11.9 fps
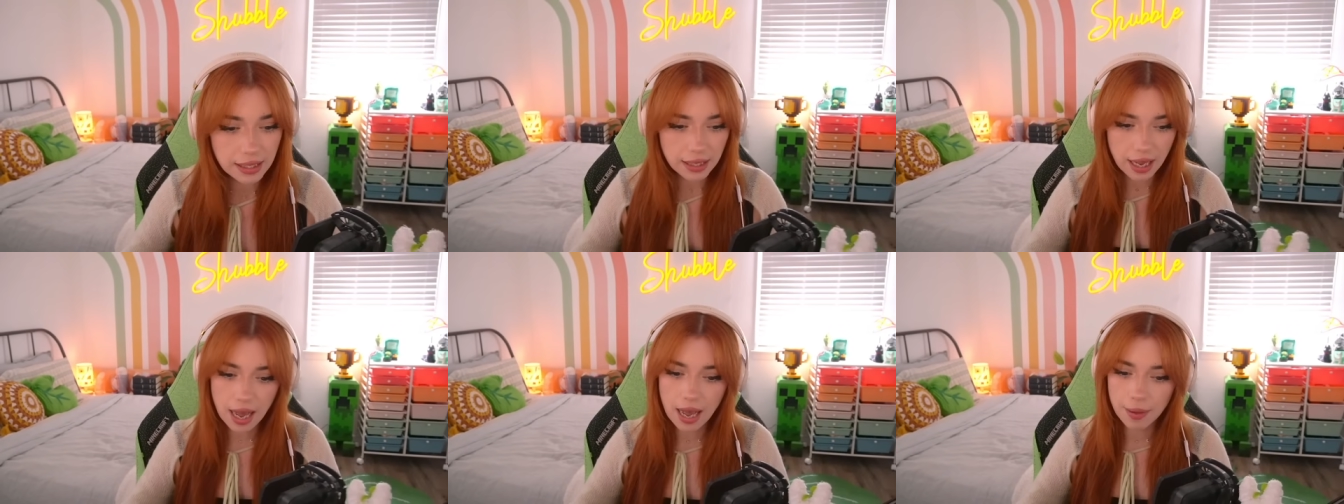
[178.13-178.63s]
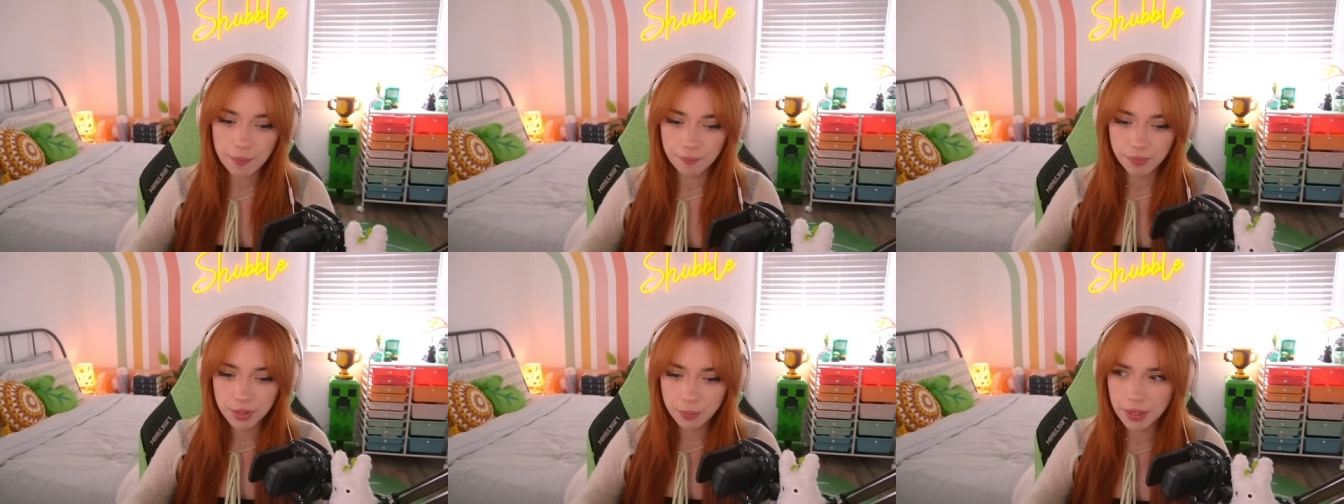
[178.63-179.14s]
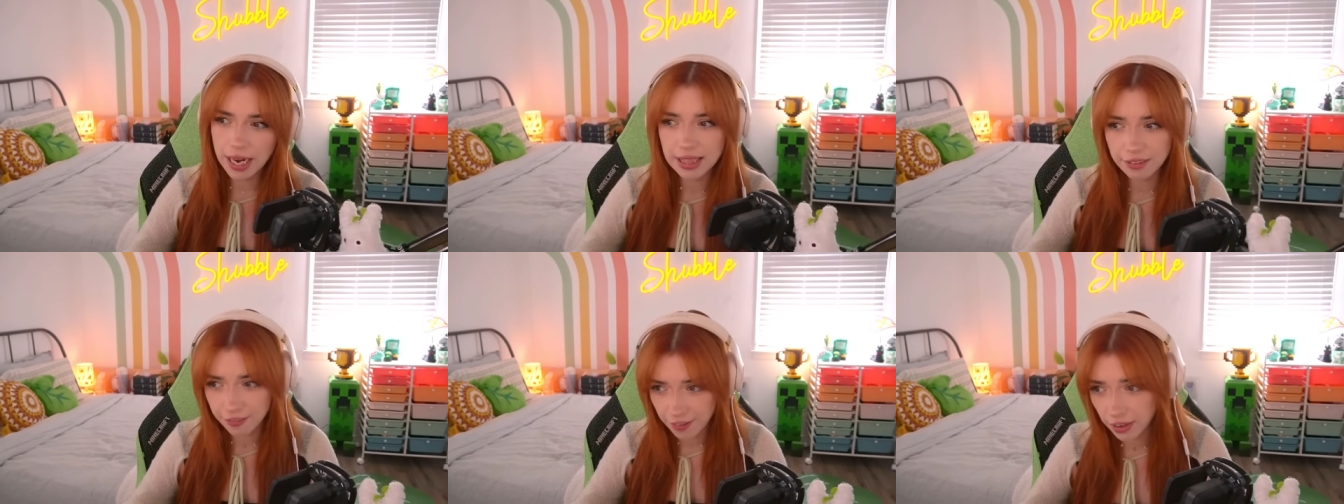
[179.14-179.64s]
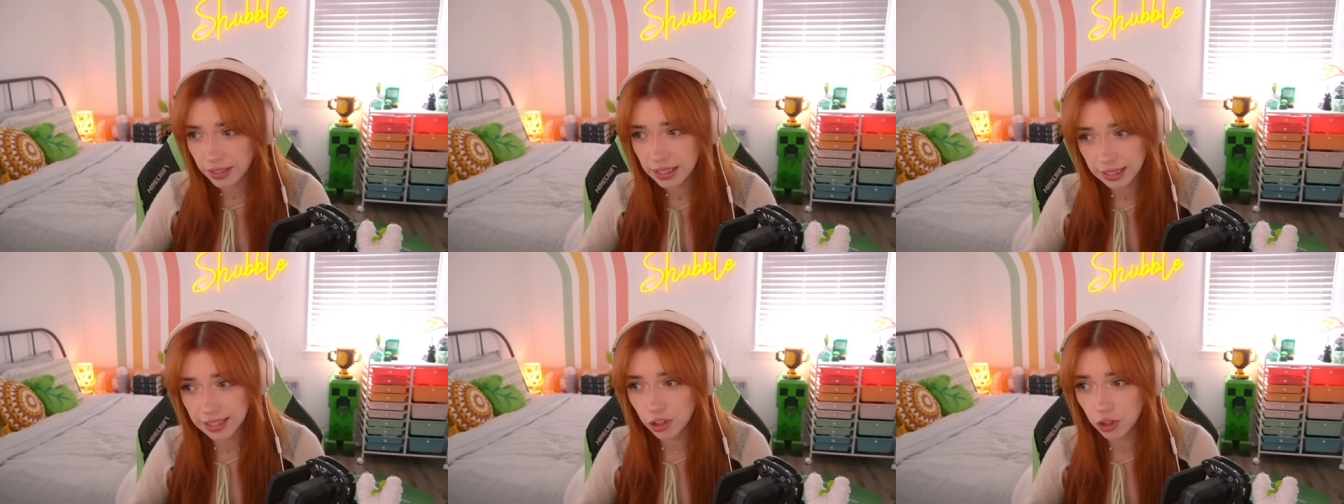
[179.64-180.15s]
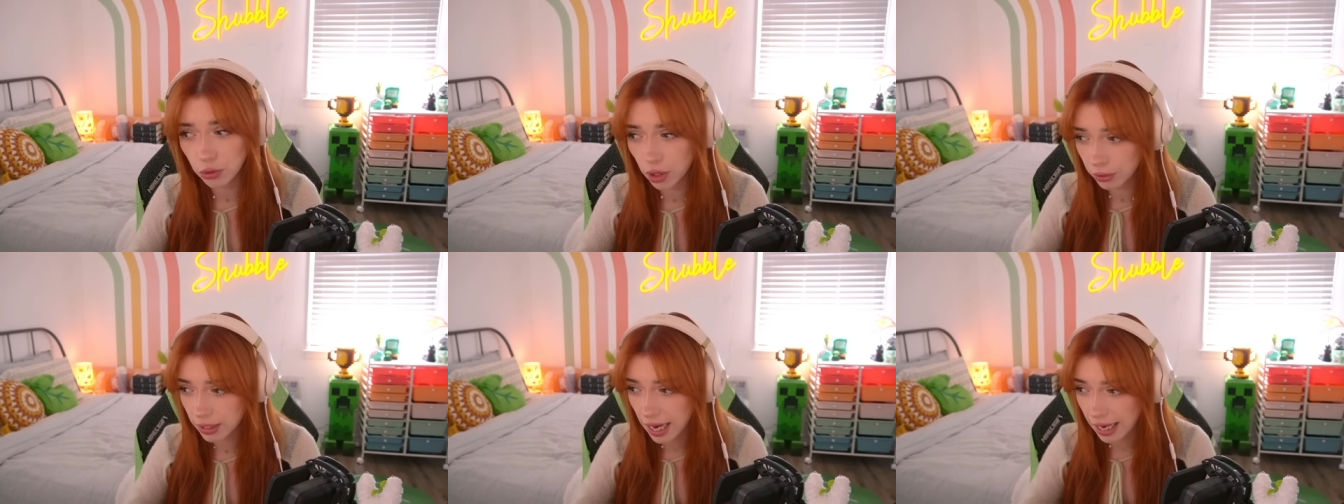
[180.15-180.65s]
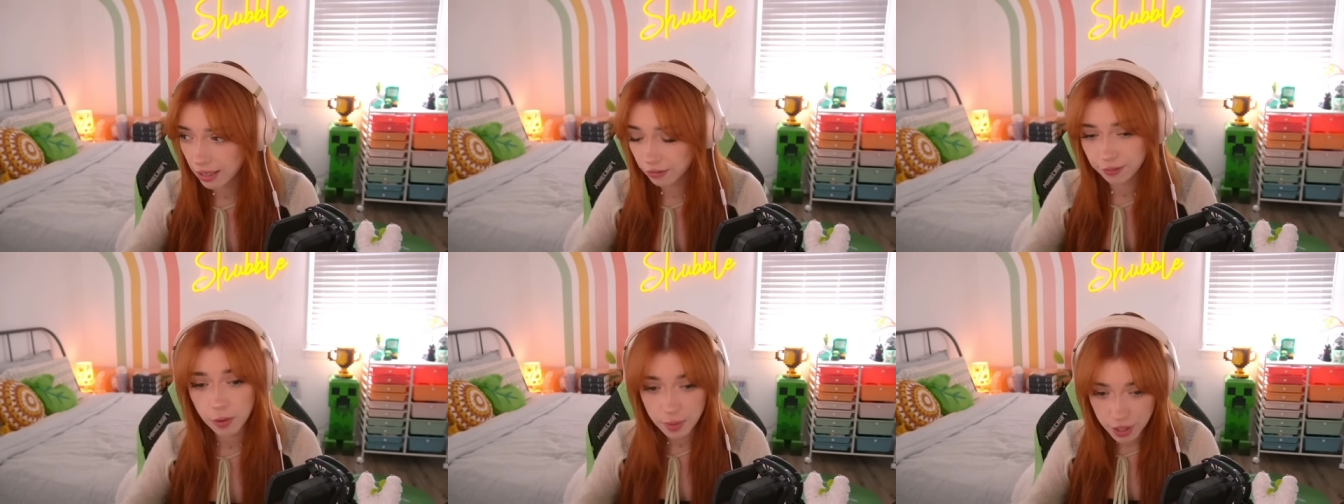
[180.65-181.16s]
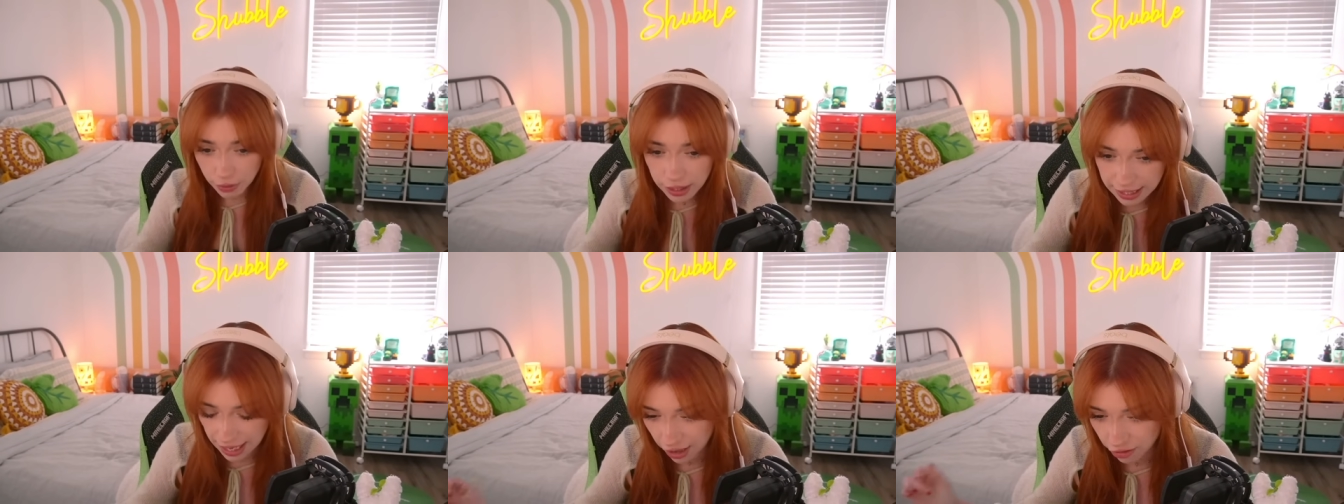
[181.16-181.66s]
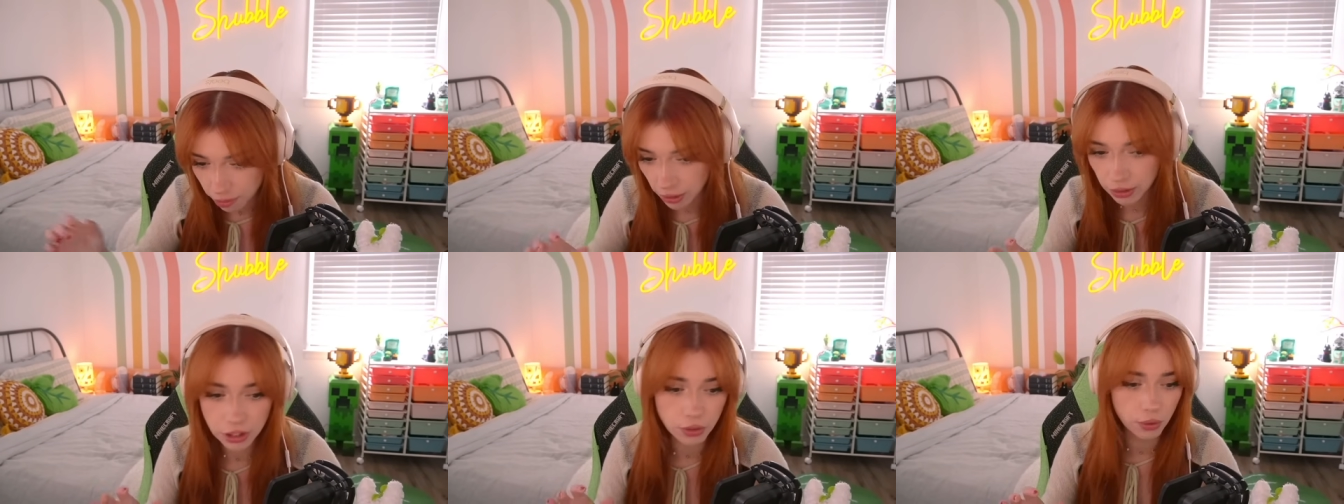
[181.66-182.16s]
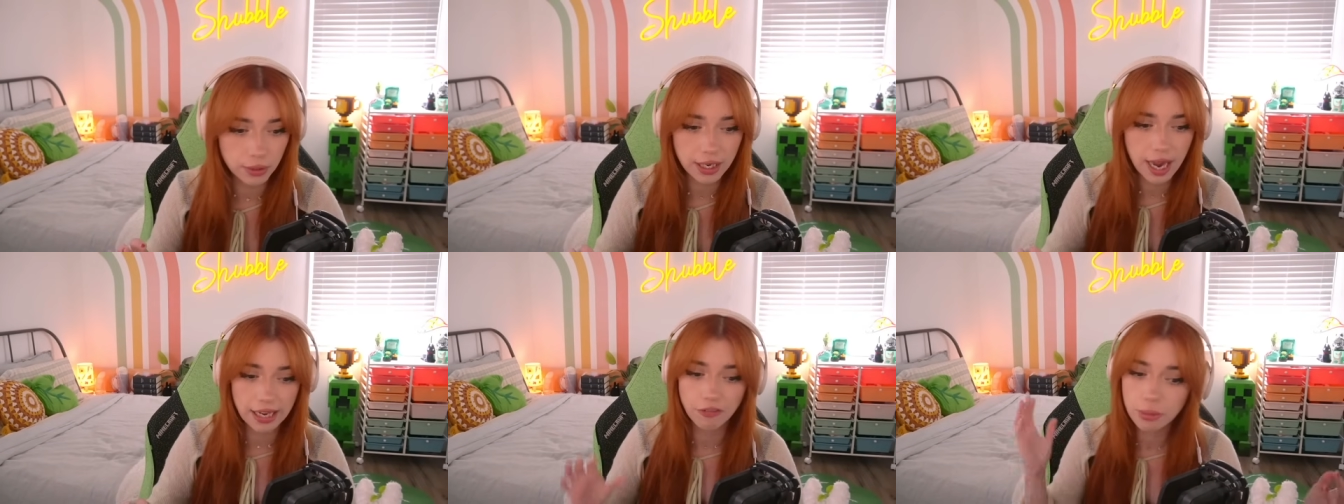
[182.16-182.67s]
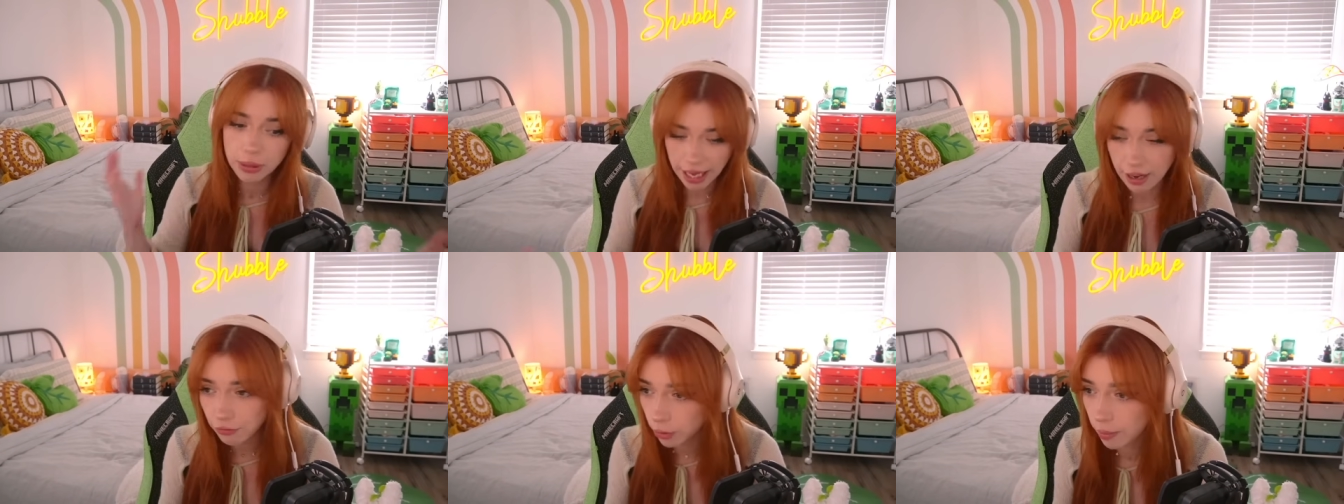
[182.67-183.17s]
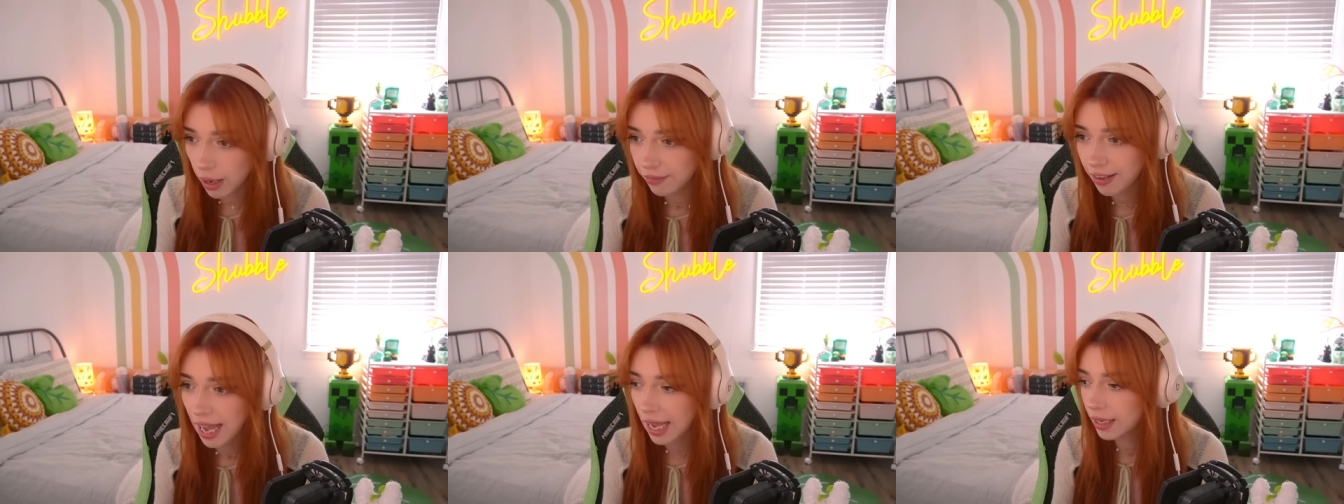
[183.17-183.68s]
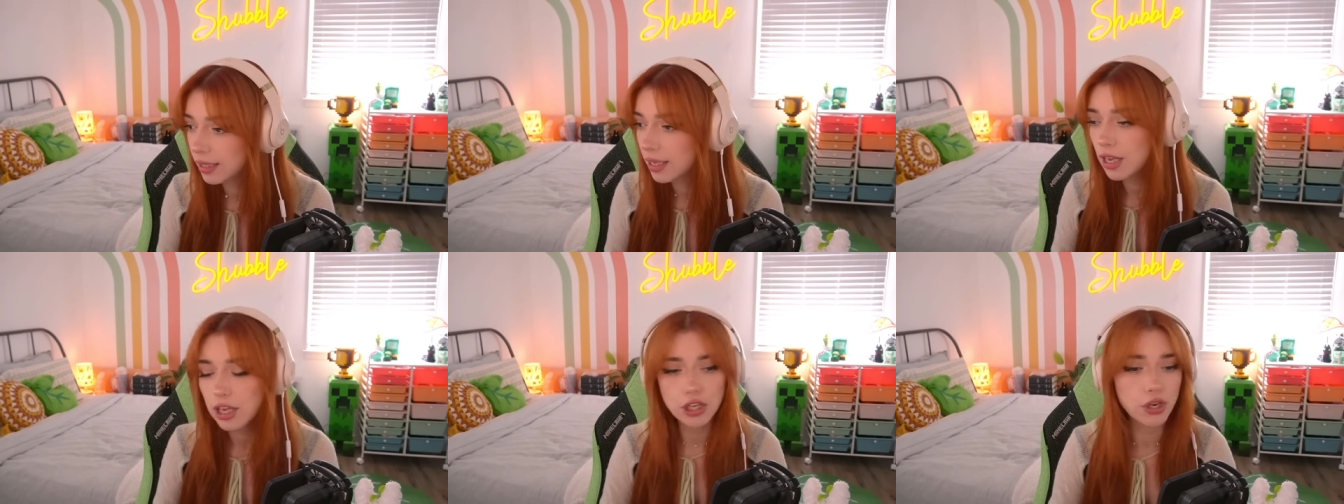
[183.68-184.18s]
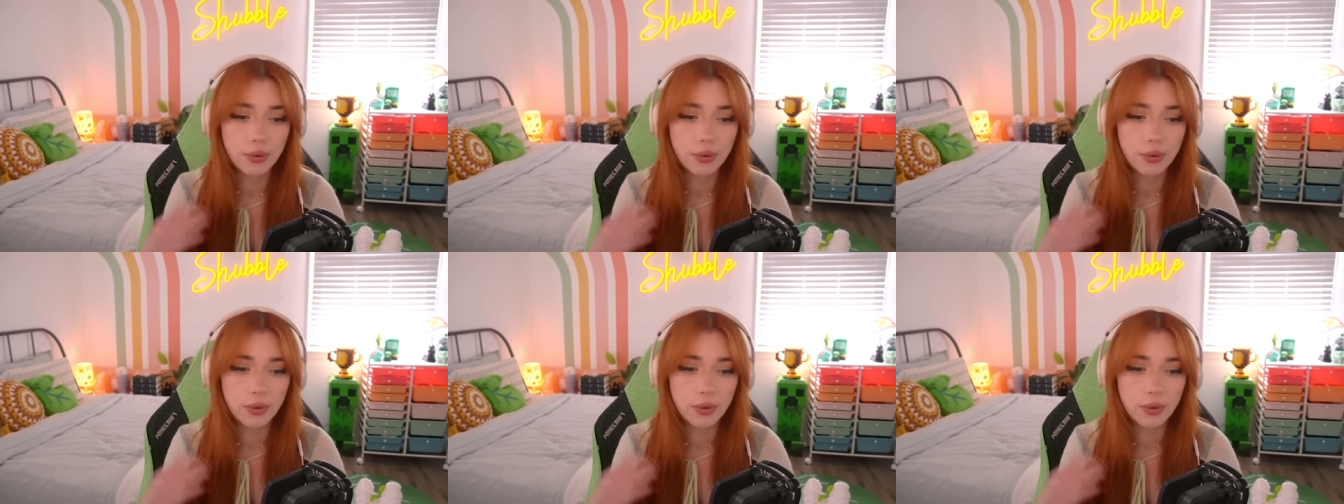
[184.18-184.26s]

But at the very least, you know the kind of community I've built. You know the kind of platform I've had. You know